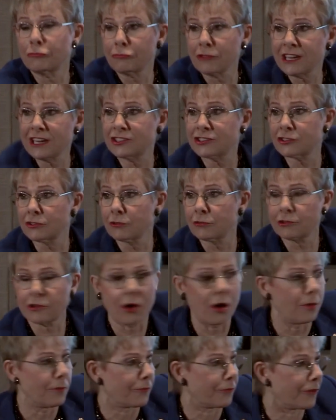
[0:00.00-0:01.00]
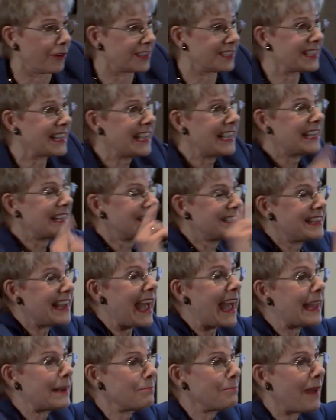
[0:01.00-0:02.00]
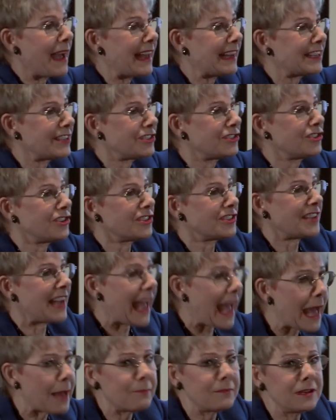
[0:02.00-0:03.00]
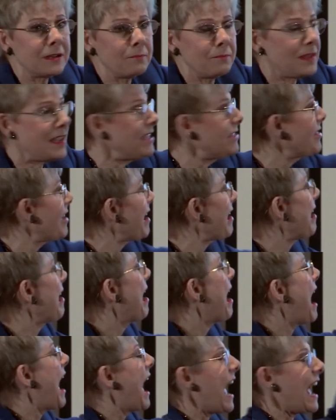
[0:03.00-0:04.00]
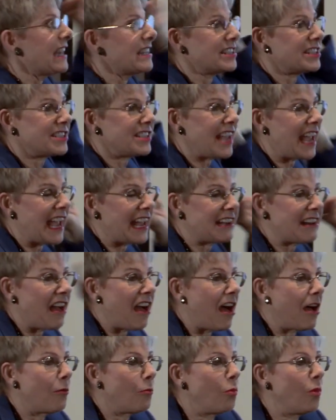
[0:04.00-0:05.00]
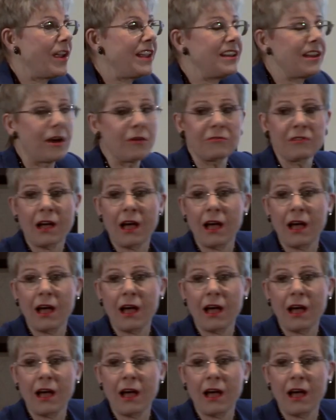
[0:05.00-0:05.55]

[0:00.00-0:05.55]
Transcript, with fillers: regional conference. Dan Maddox just happened to be there and said, we don't